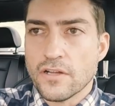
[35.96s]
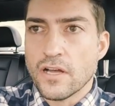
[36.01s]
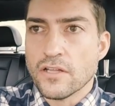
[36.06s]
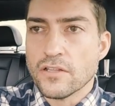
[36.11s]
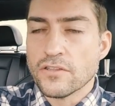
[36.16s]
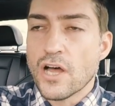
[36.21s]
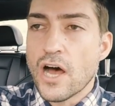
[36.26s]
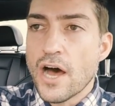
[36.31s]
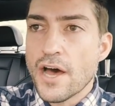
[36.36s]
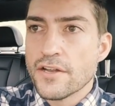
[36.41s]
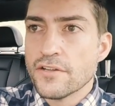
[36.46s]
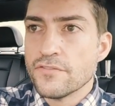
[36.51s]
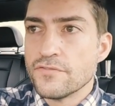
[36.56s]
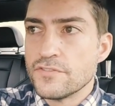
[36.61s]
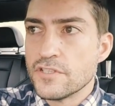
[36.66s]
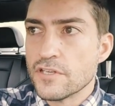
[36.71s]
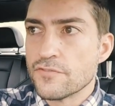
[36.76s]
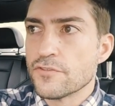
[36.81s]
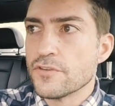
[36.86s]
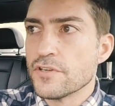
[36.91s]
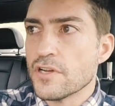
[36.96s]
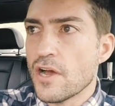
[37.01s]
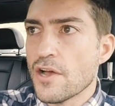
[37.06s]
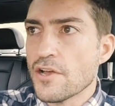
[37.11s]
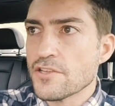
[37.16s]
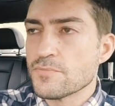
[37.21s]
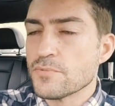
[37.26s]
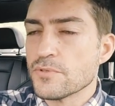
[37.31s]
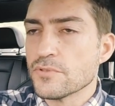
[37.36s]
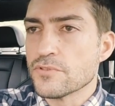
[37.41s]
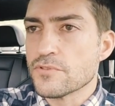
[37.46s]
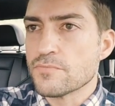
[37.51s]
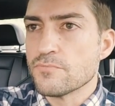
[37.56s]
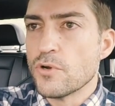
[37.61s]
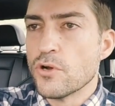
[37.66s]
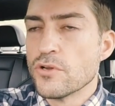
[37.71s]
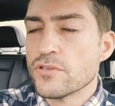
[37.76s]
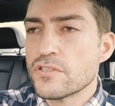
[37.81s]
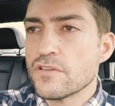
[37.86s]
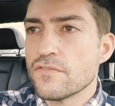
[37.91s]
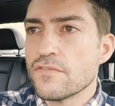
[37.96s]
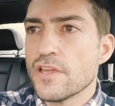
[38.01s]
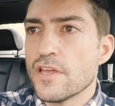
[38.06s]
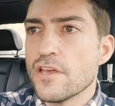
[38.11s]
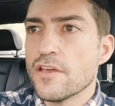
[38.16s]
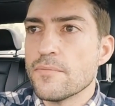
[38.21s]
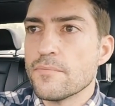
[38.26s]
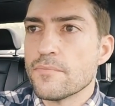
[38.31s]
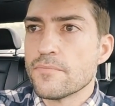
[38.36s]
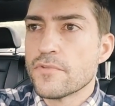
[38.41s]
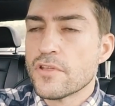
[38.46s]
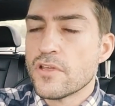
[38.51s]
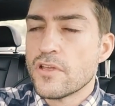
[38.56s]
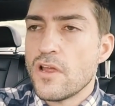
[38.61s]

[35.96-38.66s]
a lot of different hospitals. Most of them